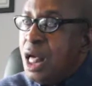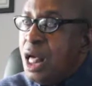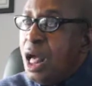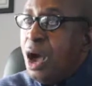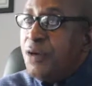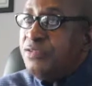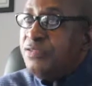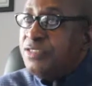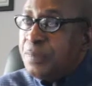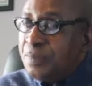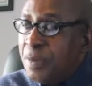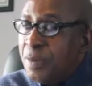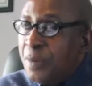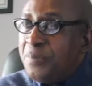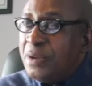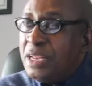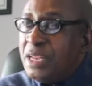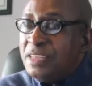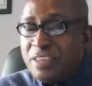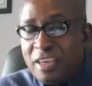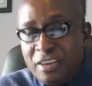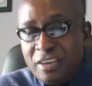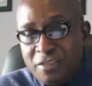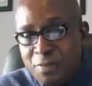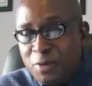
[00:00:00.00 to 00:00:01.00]
of the
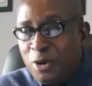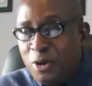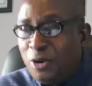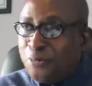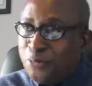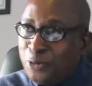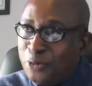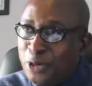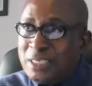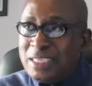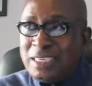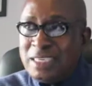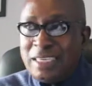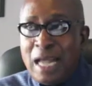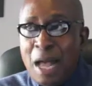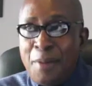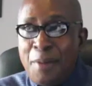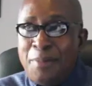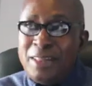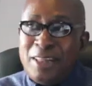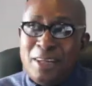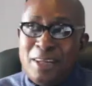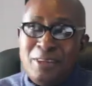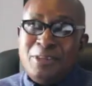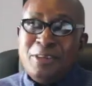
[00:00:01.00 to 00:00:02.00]
population is below 40. I
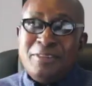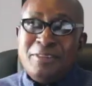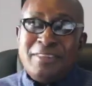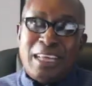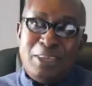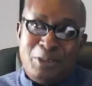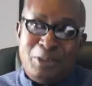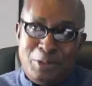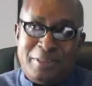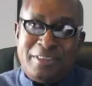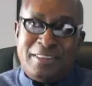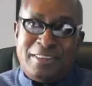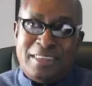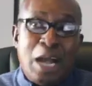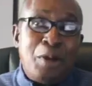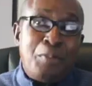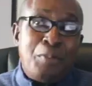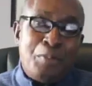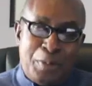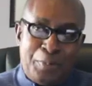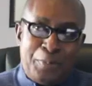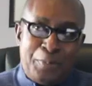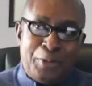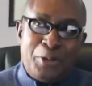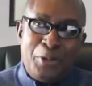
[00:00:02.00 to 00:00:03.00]
mean, those are youth, young
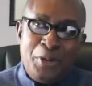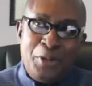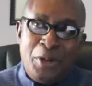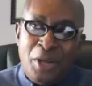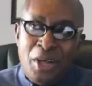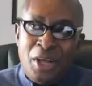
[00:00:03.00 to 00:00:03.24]
people.